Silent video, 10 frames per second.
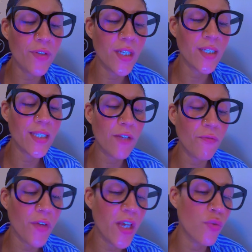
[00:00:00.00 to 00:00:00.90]
evidence
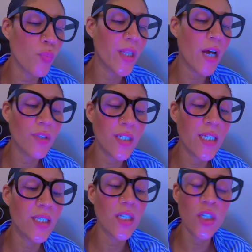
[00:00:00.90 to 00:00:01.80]
that faith without
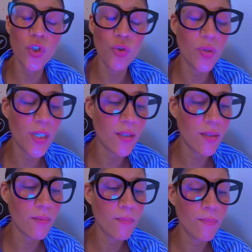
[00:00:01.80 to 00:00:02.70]
deeds is
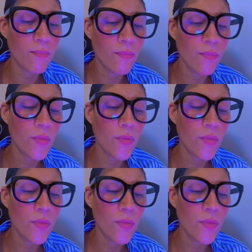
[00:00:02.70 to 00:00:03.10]
useless?